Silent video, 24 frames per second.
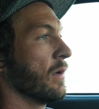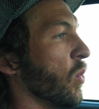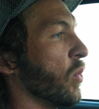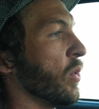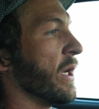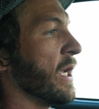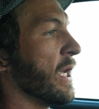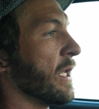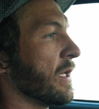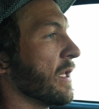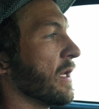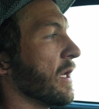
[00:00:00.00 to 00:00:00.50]

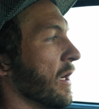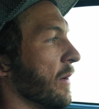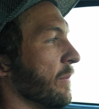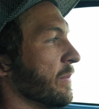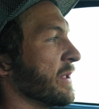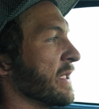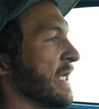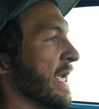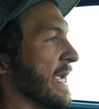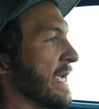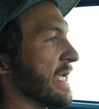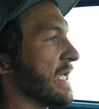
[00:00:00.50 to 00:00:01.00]
We ended up
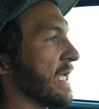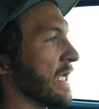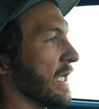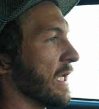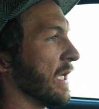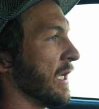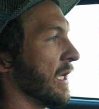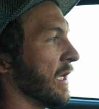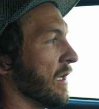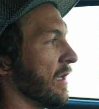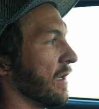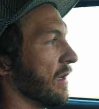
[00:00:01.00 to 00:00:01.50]
taking
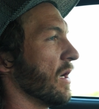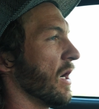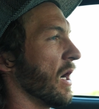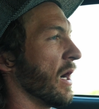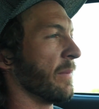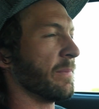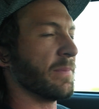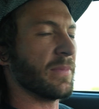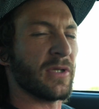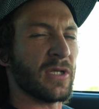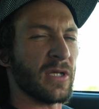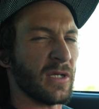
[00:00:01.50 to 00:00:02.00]
it
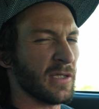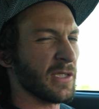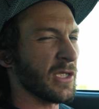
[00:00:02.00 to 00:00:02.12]
up to